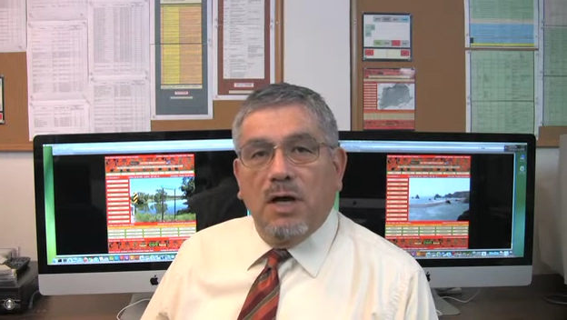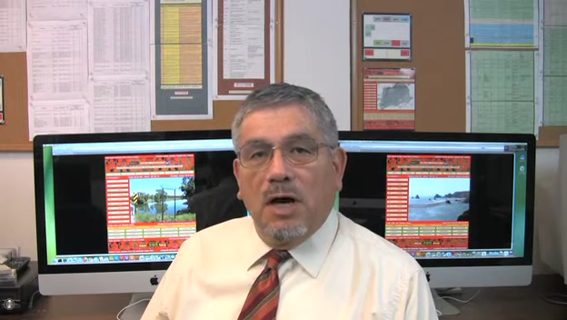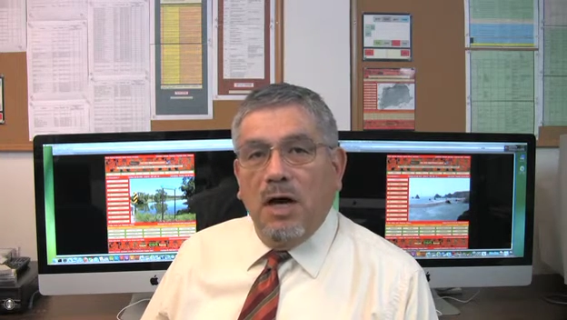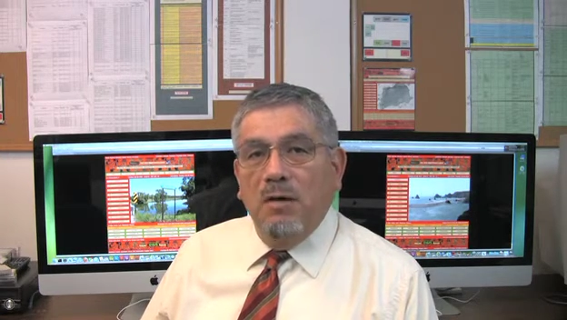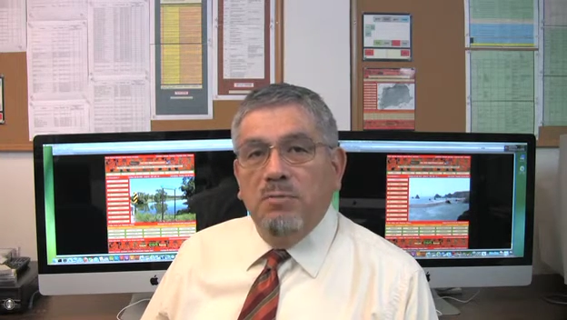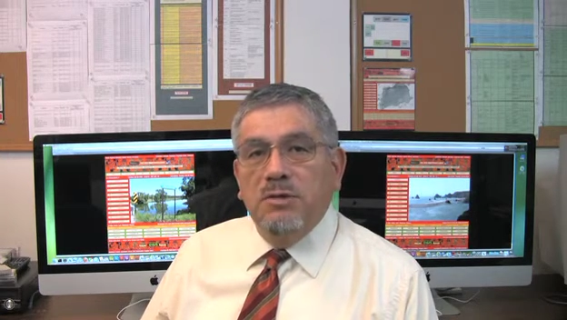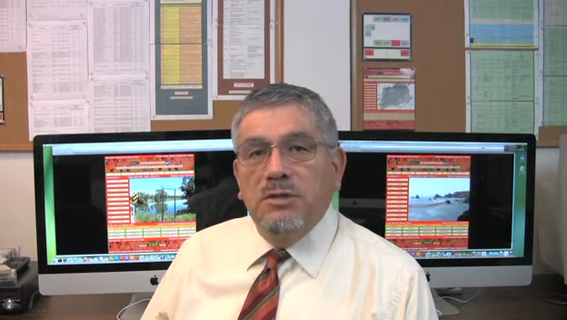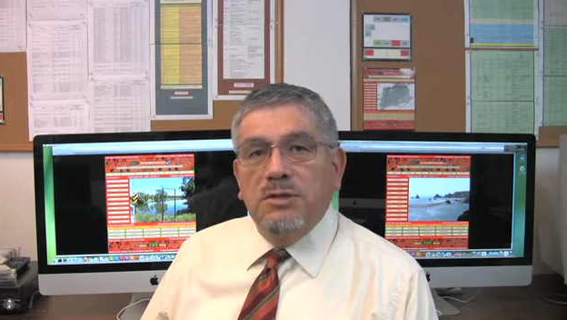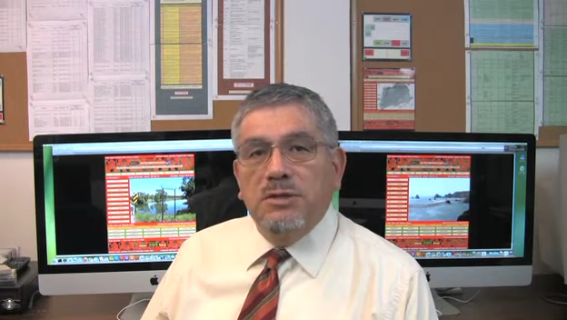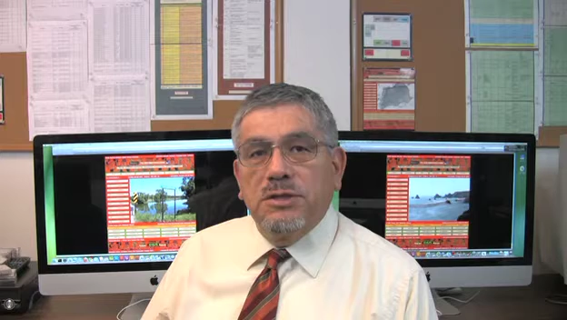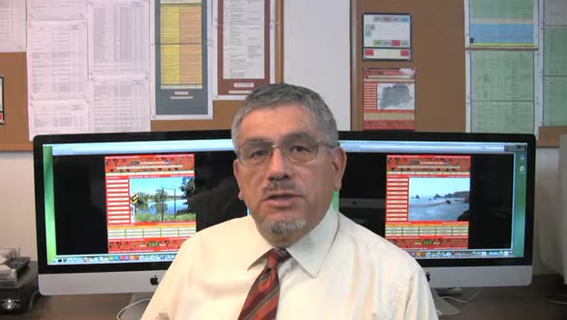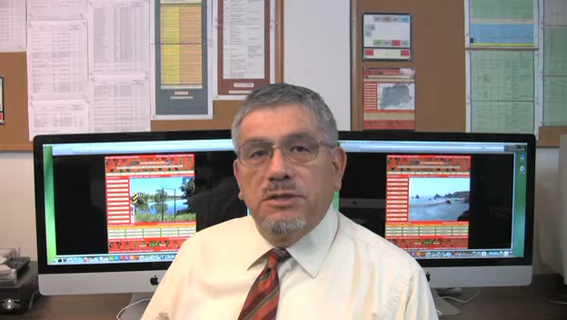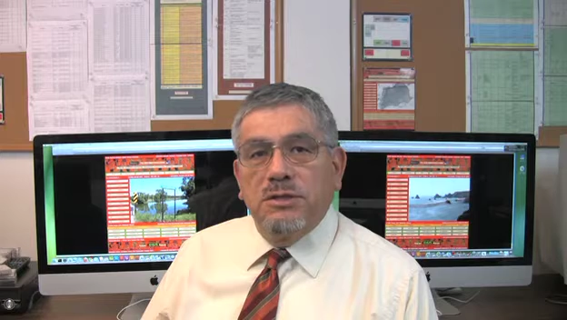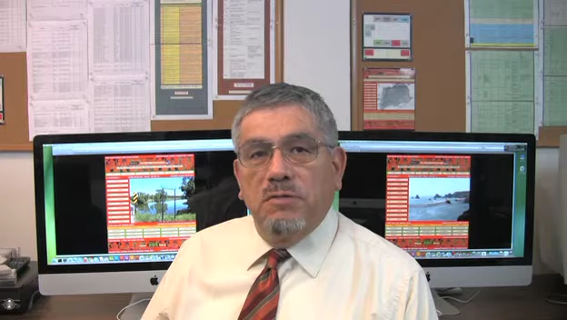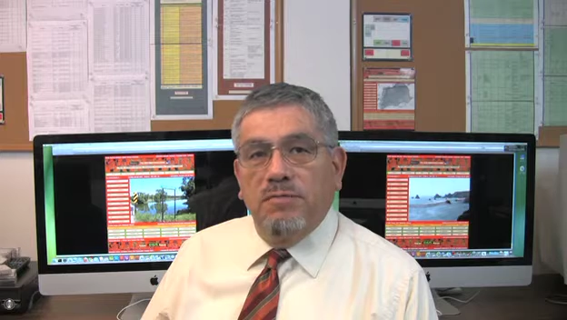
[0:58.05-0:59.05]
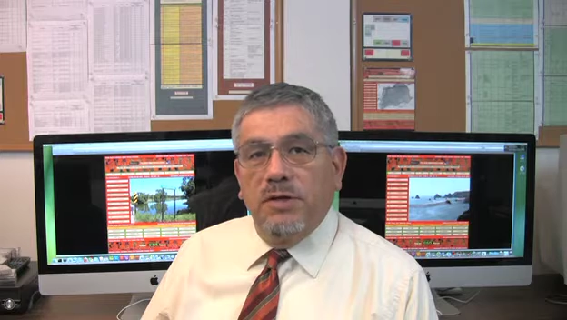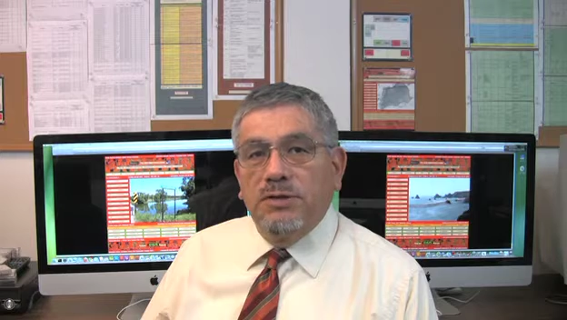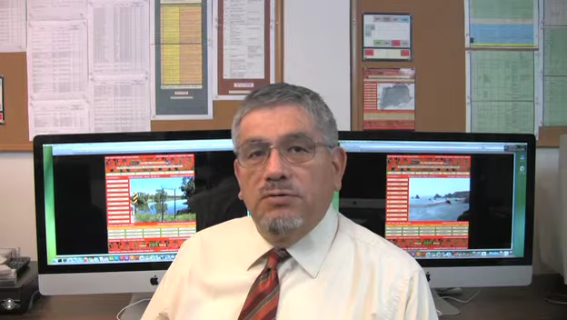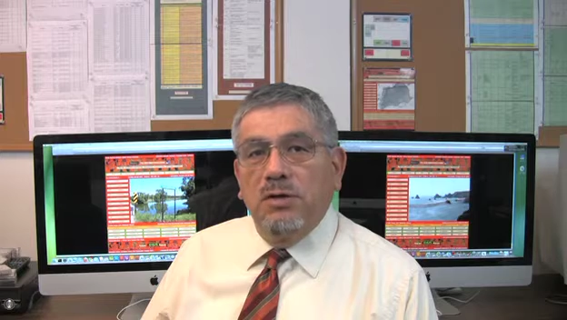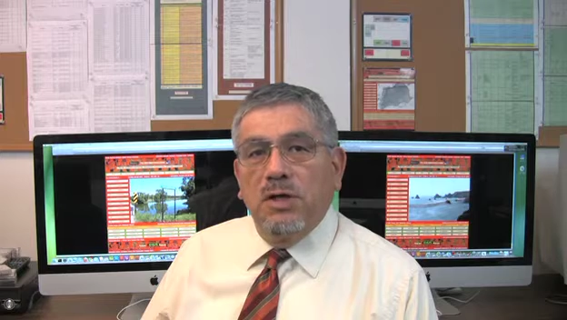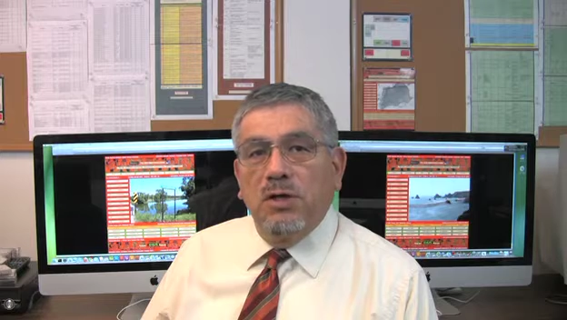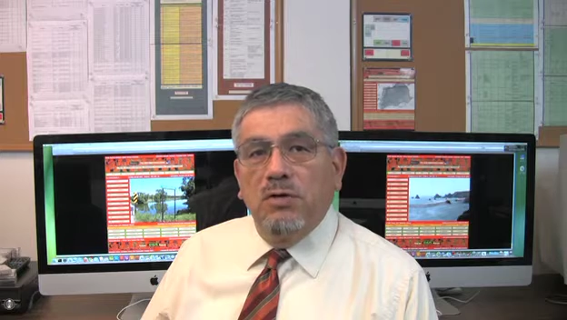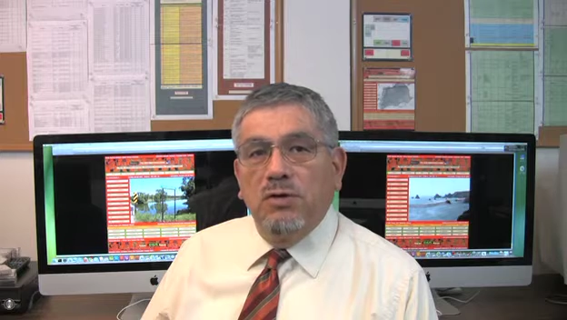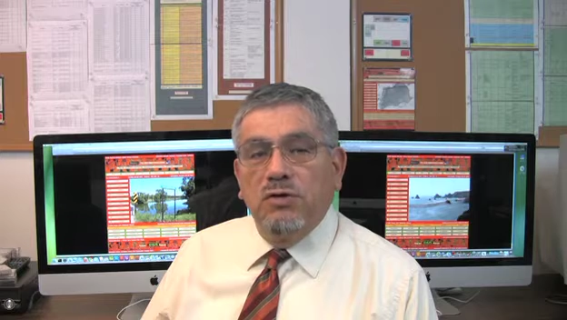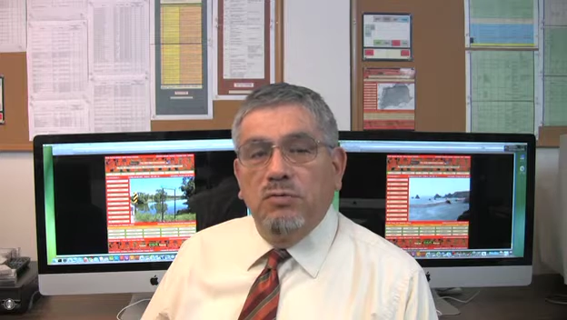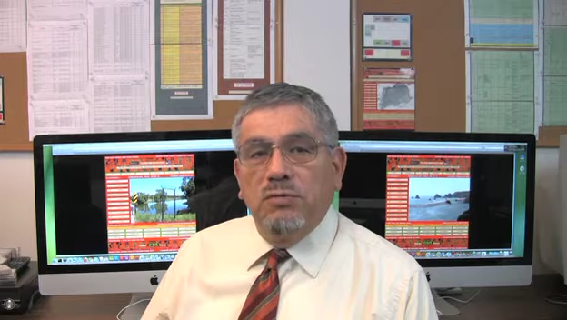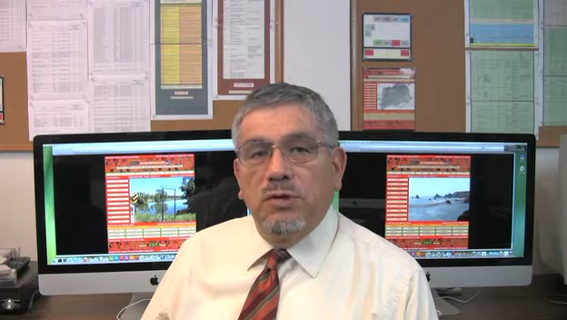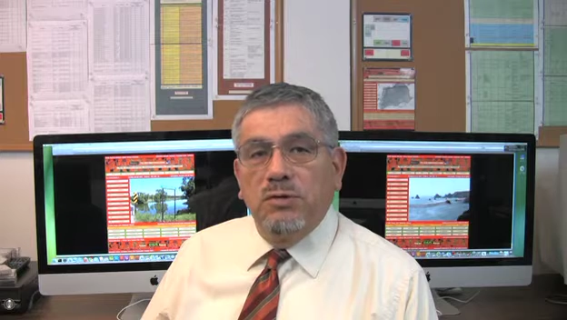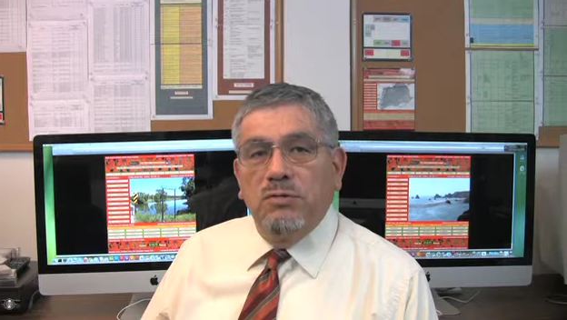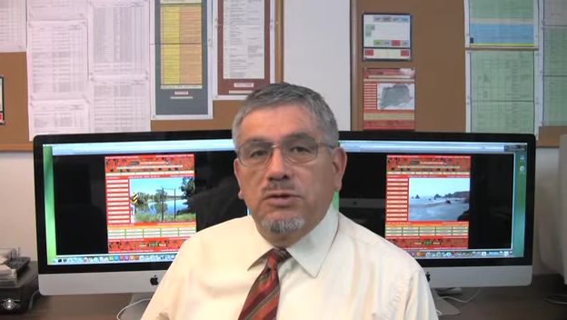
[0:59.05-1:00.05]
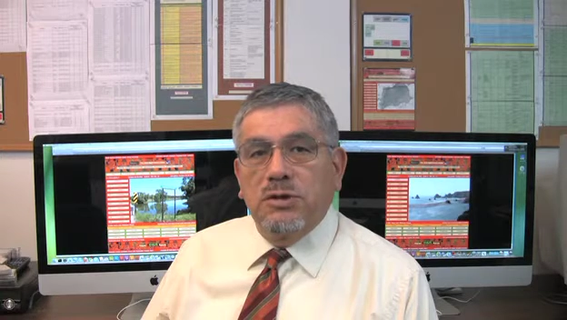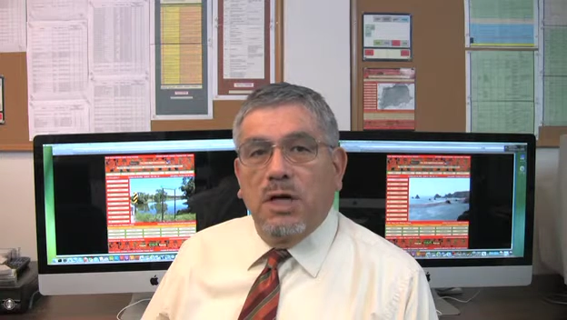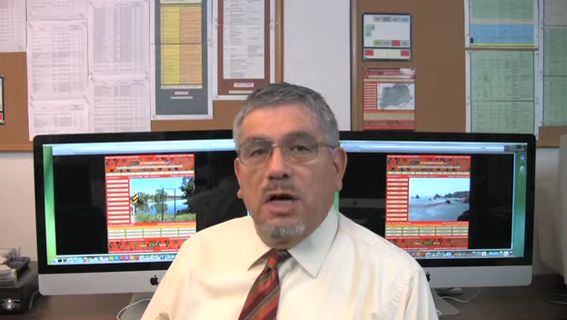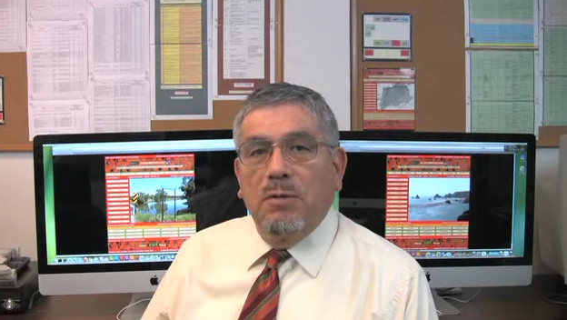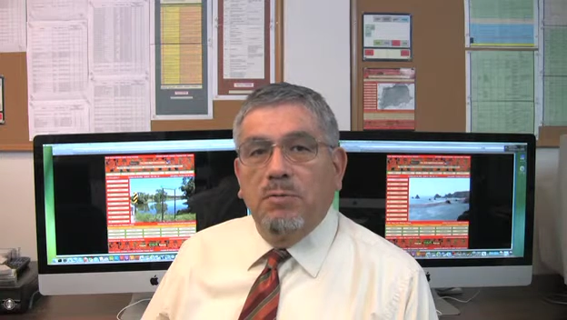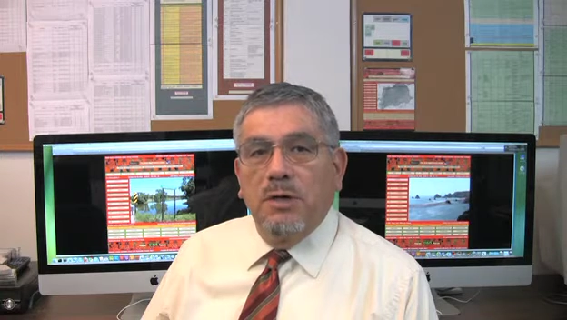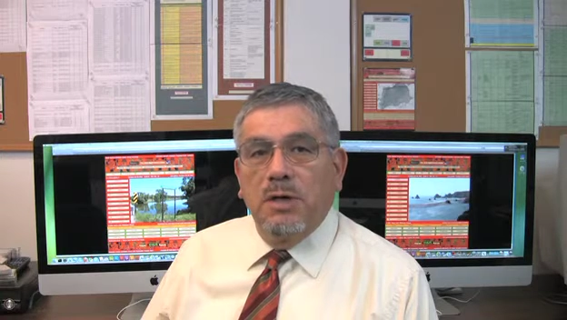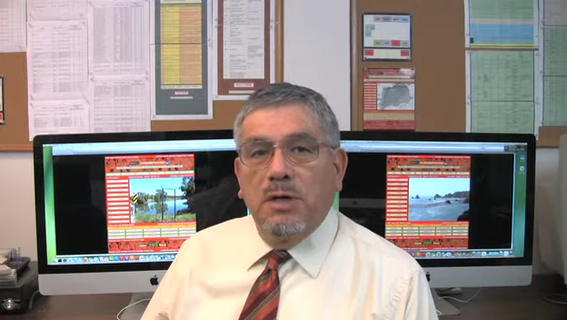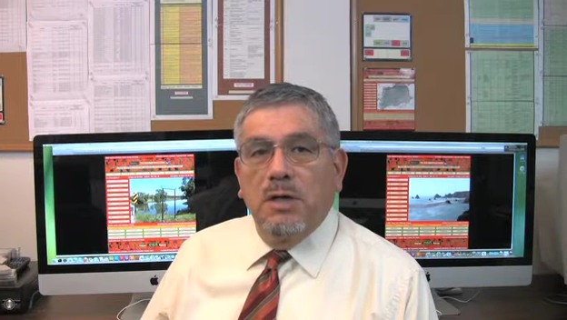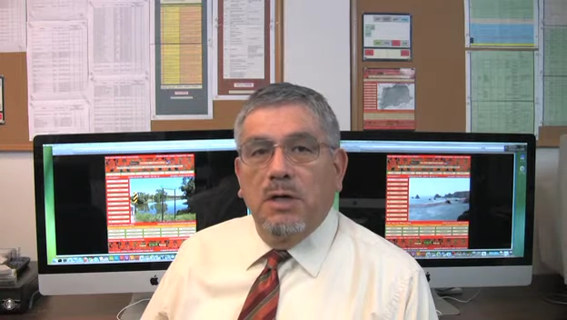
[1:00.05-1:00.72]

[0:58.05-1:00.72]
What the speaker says: commons is eventually going to be used up,